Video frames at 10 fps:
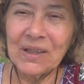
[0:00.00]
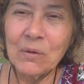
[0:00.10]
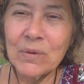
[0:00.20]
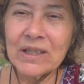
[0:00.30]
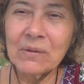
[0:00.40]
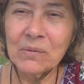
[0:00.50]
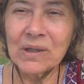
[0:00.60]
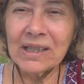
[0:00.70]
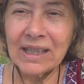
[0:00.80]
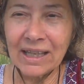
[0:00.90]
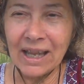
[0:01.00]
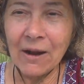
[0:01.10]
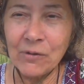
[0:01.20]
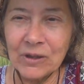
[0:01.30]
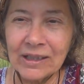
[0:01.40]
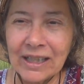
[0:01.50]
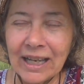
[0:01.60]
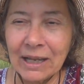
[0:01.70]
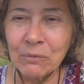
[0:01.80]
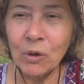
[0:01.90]
was the effort that they
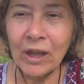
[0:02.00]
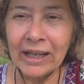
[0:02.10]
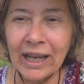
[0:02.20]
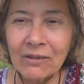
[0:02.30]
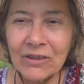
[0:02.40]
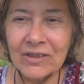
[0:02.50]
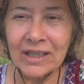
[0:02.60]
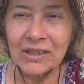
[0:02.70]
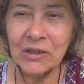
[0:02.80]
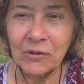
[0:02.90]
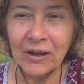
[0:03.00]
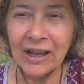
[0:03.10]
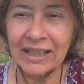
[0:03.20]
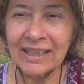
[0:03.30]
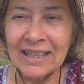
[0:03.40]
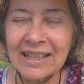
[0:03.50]
had, more like Alpha Centauri.